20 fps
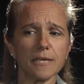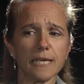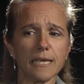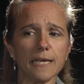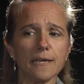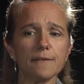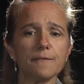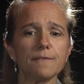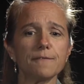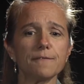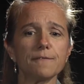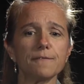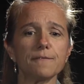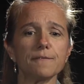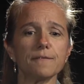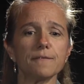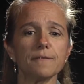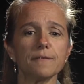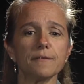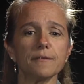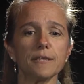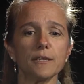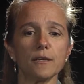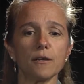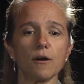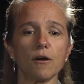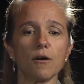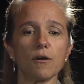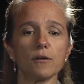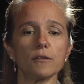if the
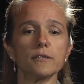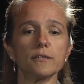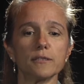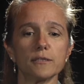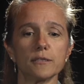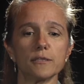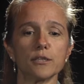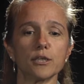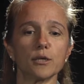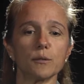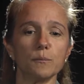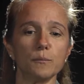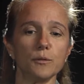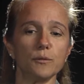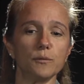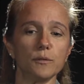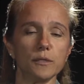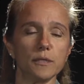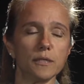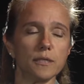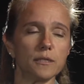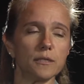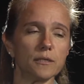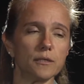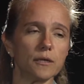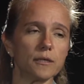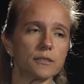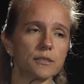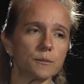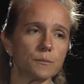Arlington community did
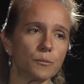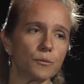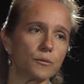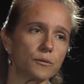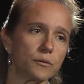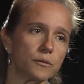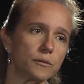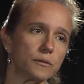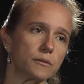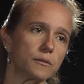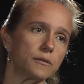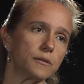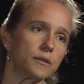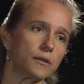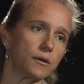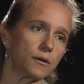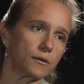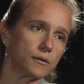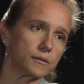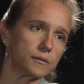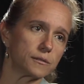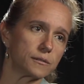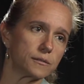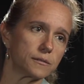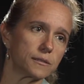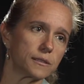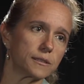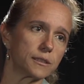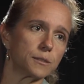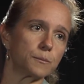not support the
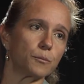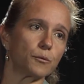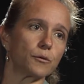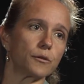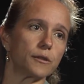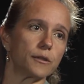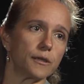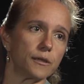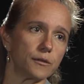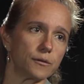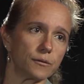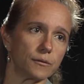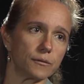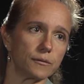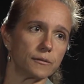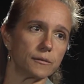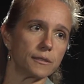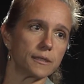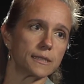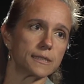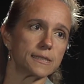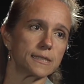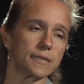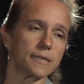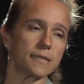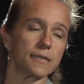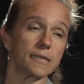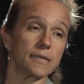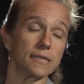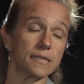arts and support theater in the
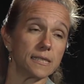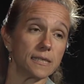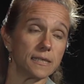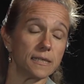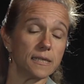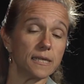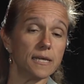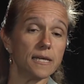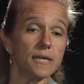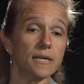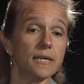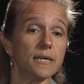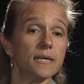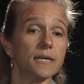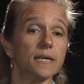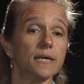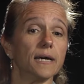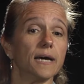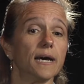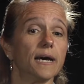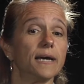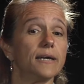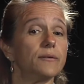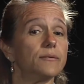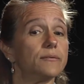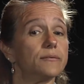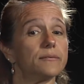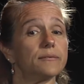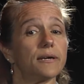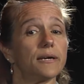extent that they did, I
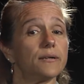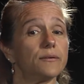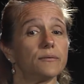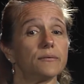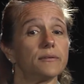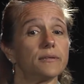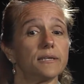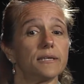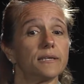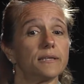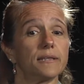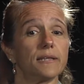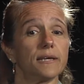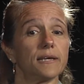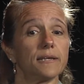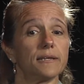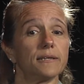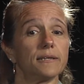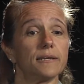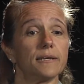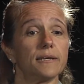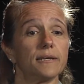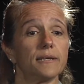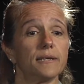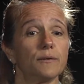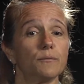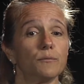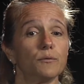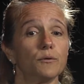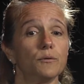don't think that
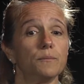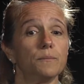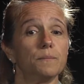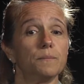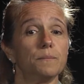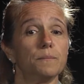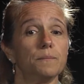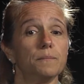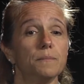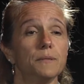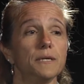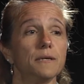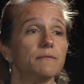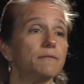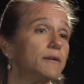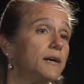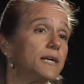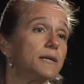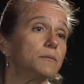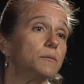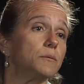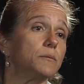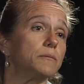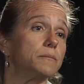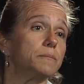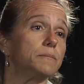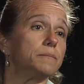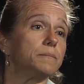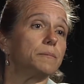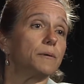it would be a viable
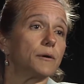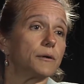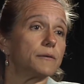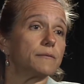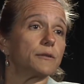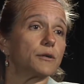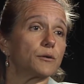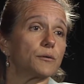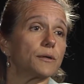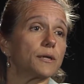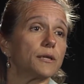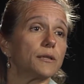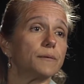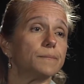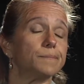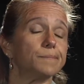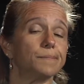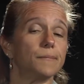part of the curriculum.